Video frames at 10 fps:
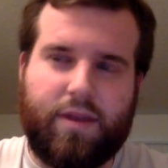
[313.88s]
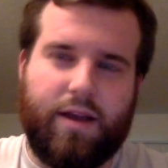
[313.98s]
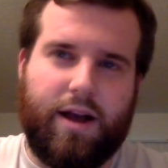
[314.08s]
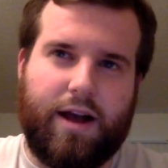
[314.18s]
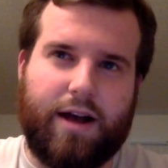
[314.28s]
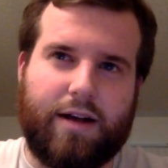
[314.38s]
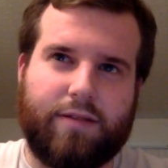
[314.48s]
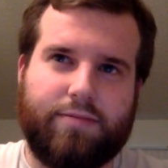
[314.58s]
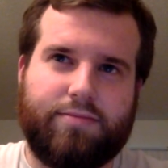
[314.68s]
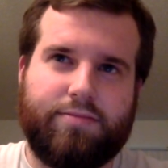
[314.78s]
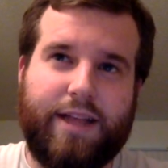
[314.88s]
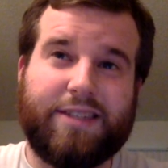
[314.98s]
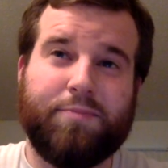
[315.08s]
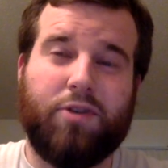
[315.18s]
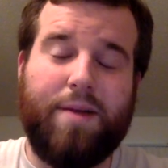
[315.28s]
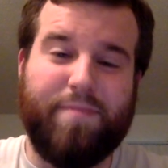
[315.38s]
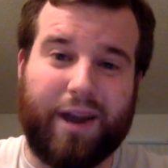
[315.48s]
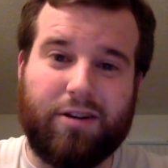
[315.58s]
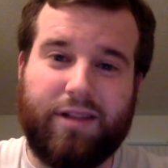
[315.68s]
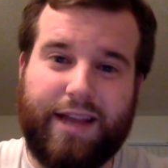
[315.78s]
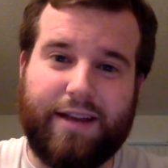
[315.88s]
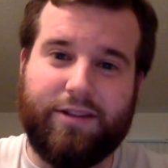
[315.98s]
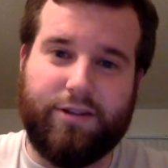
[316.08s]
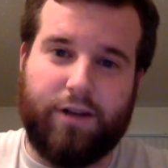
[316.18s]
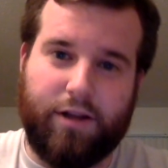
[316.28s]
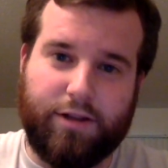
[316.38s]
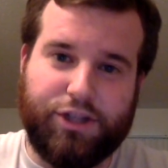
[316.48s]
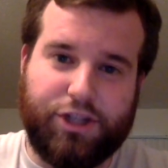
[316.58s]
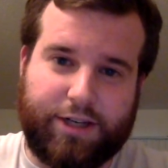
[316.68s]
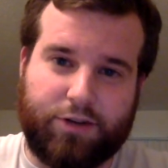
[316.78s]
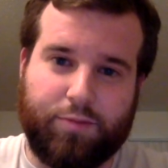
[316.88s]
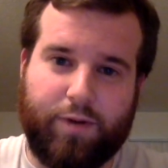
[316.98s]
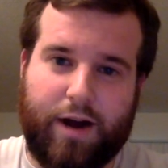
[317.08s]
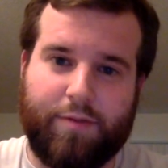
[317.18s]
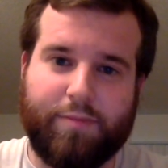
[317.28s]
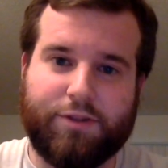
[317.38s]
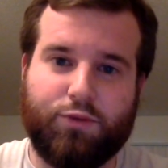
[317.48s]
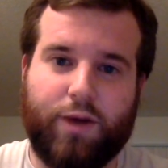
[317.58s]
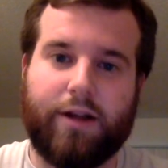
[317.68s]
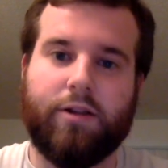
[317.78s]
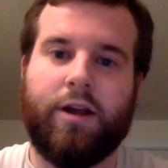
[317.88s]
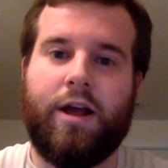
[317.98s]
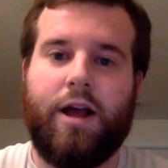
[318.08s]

primarily a logistical problem as well,